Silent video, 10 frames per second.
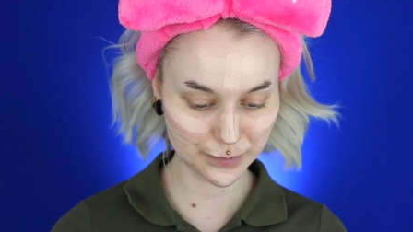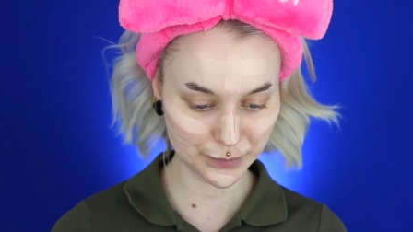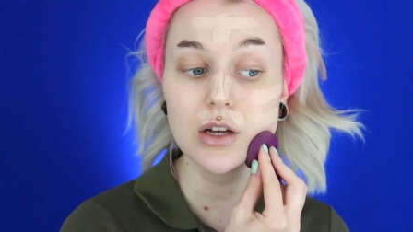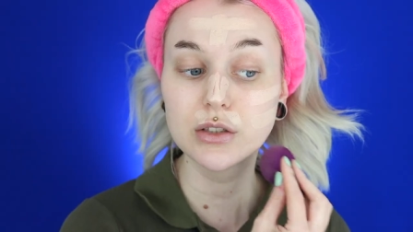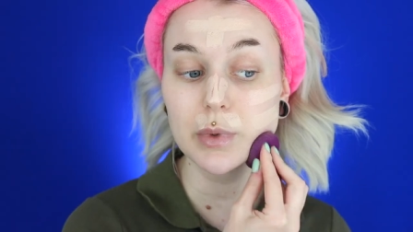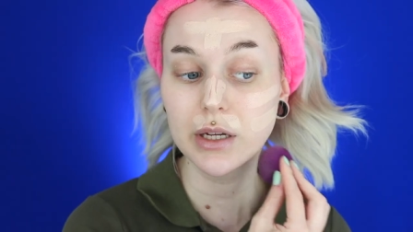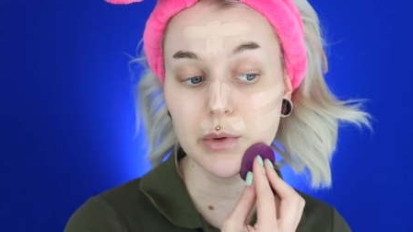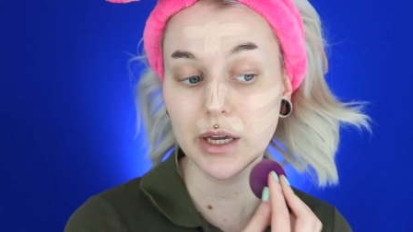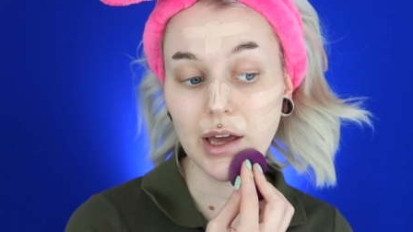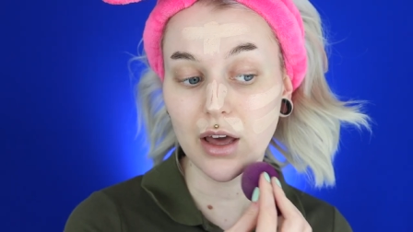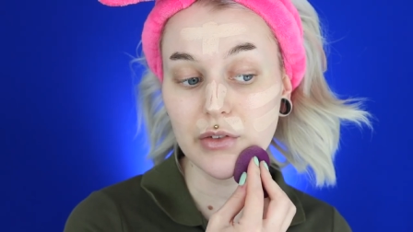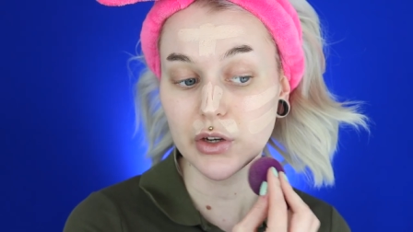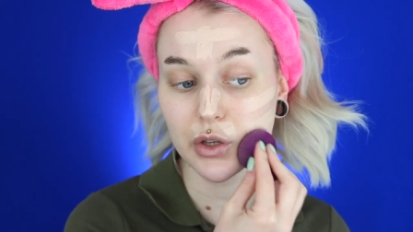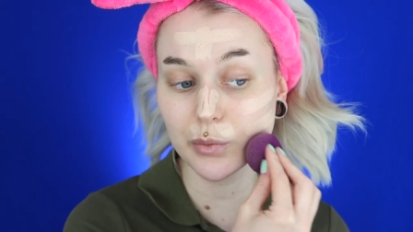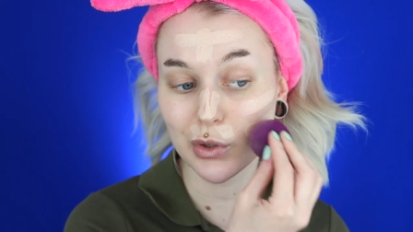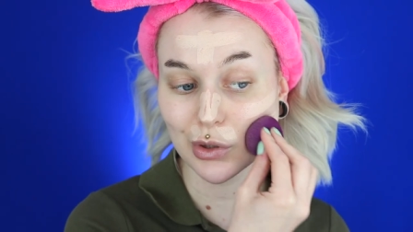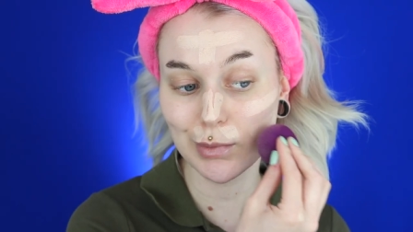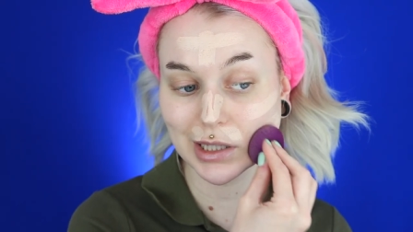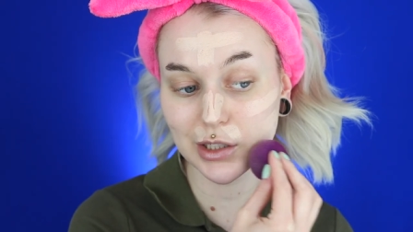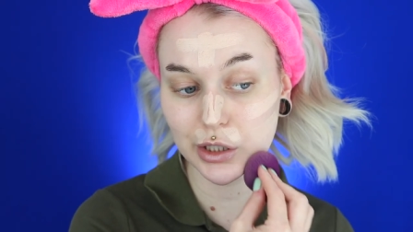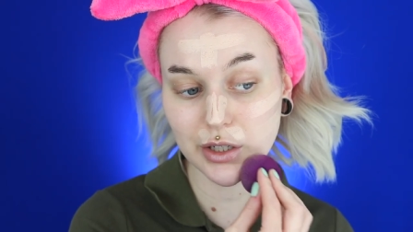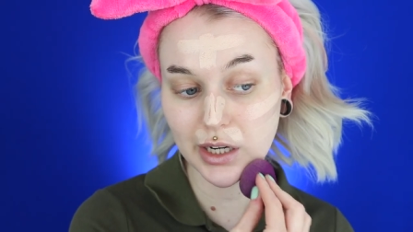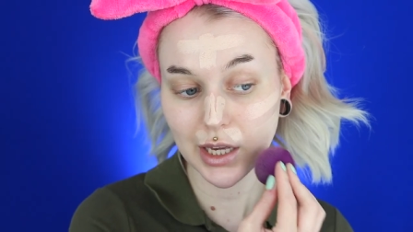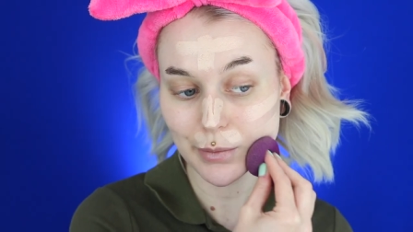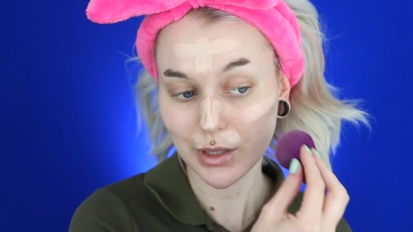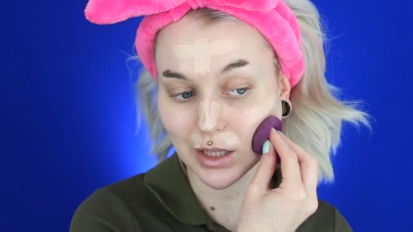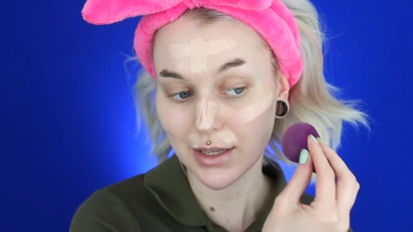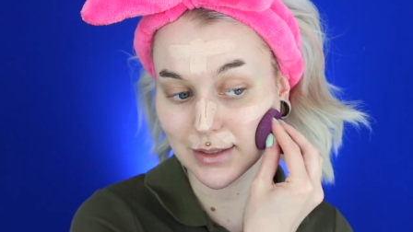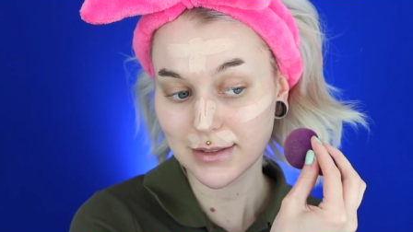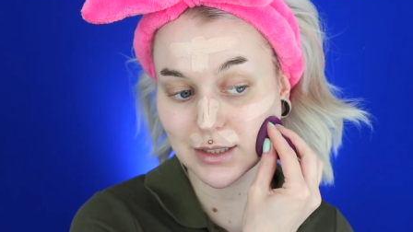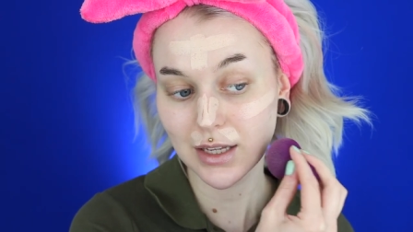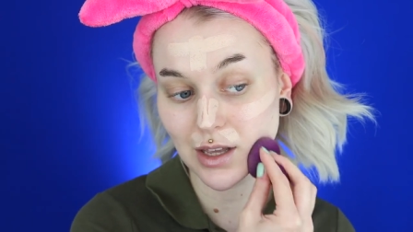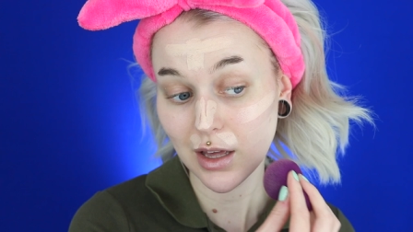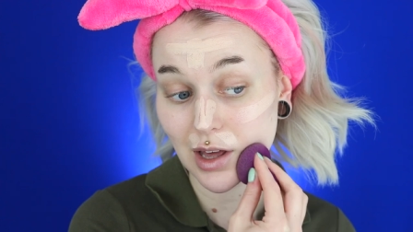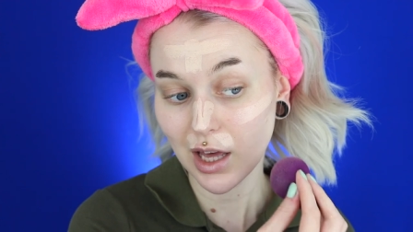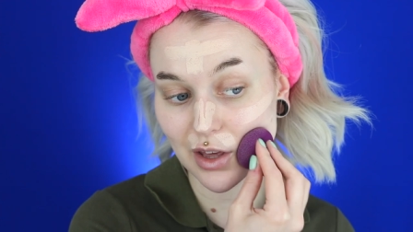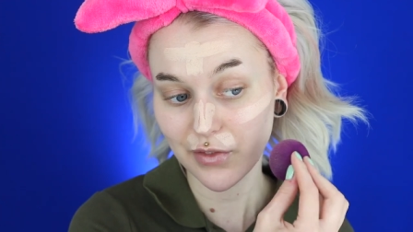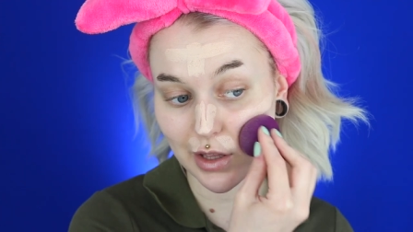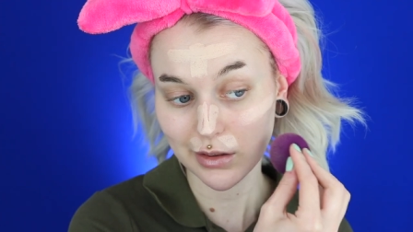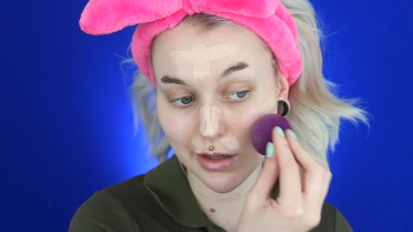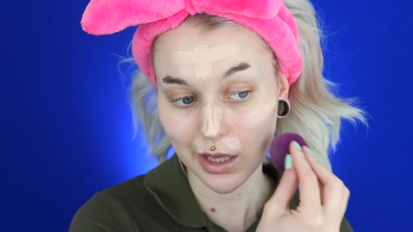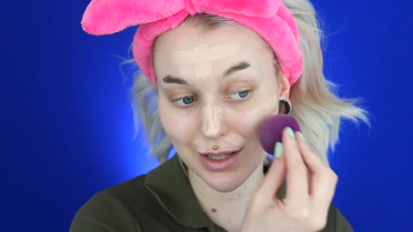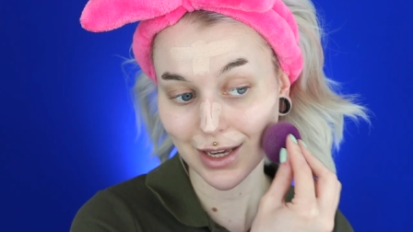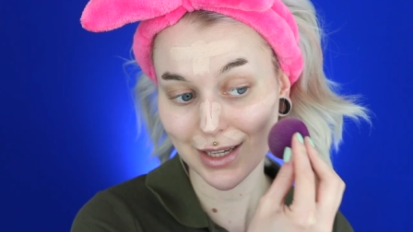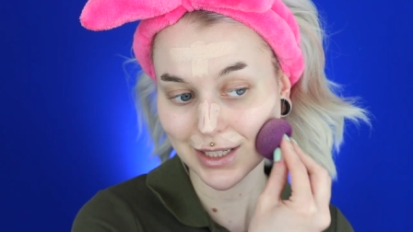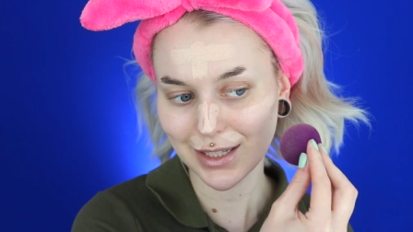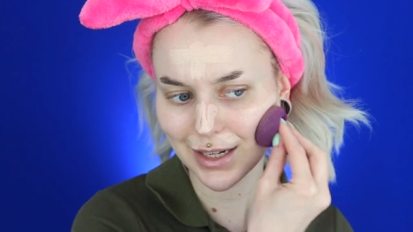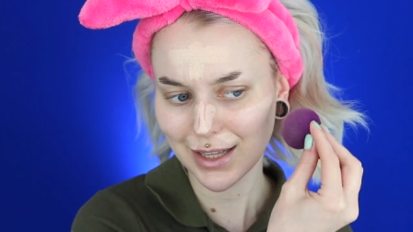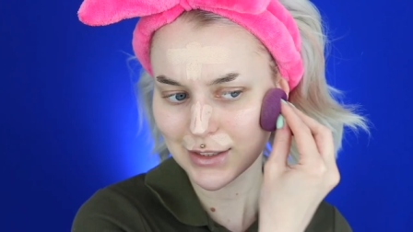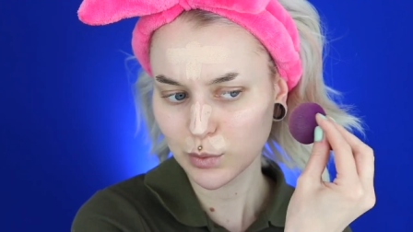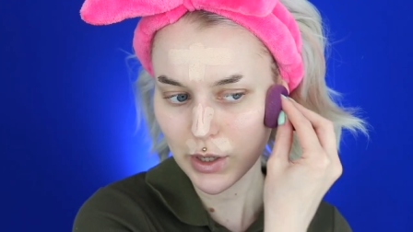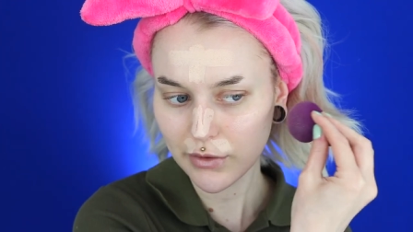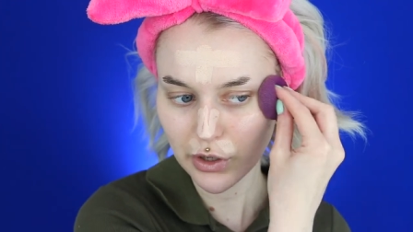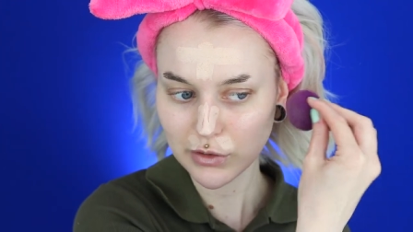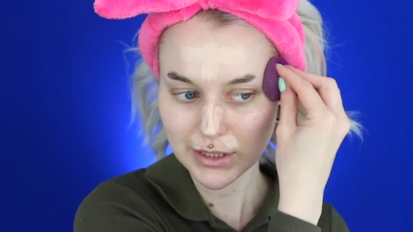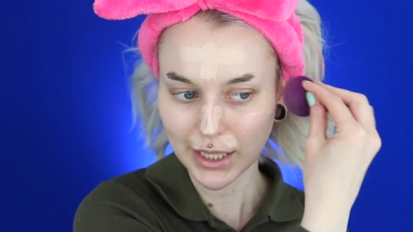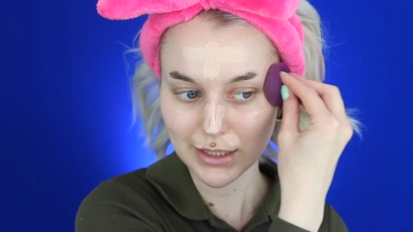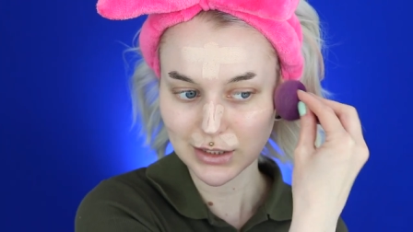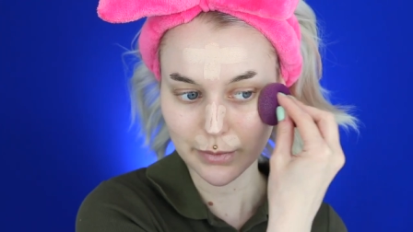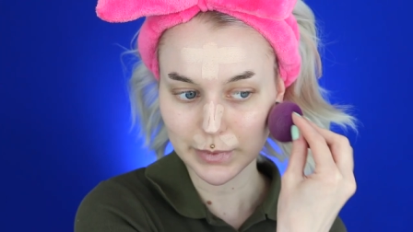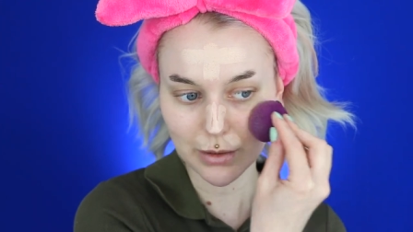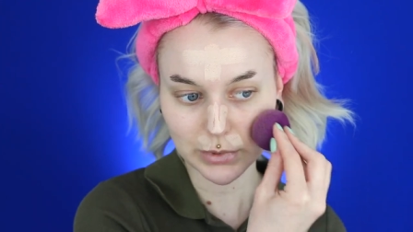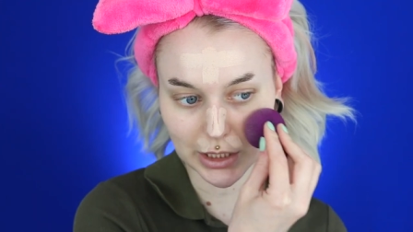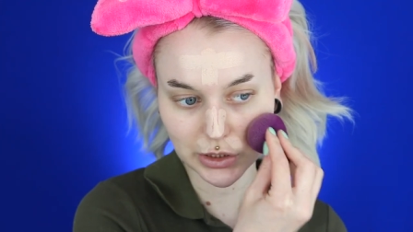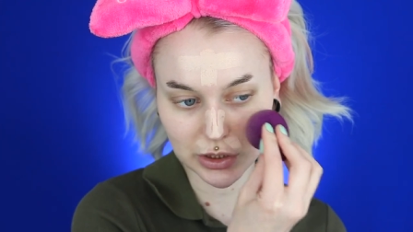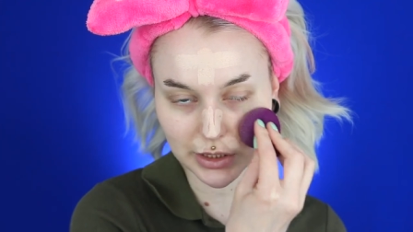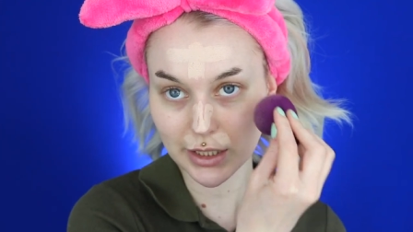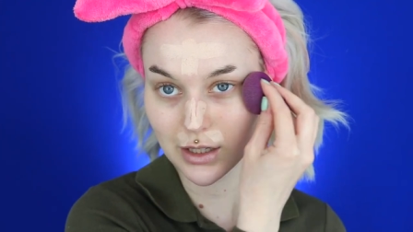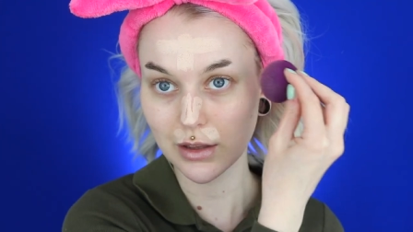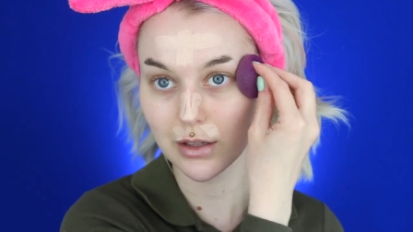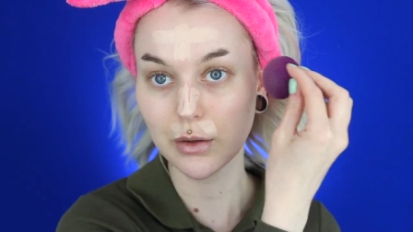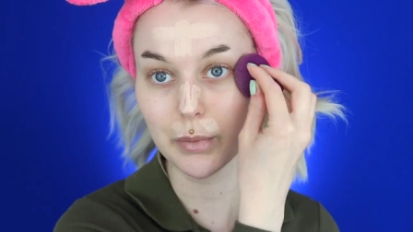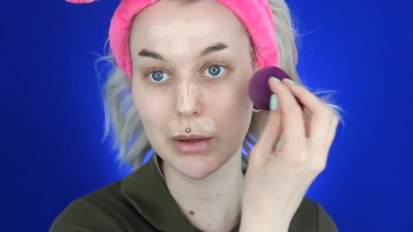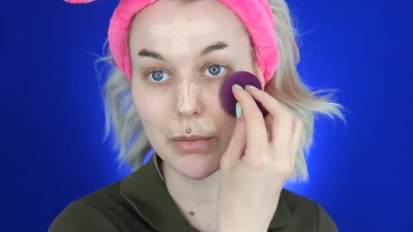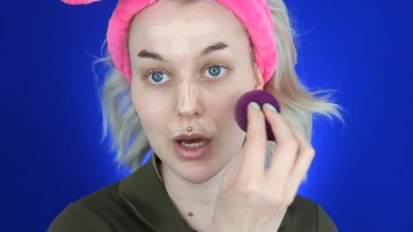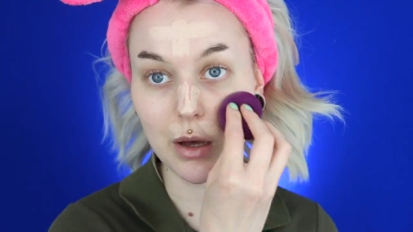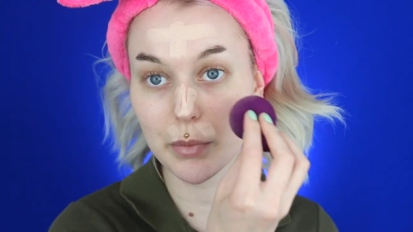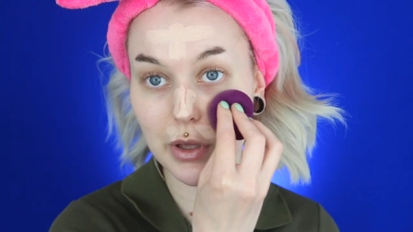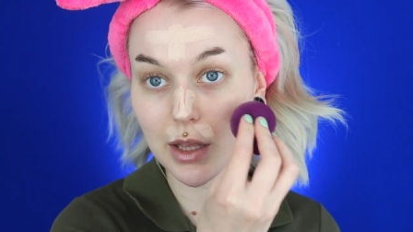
Also, by the way, I have a new beauty blender today because I felt like I needed it. It's one of those days. Sometimes I just need a little pick-me-up,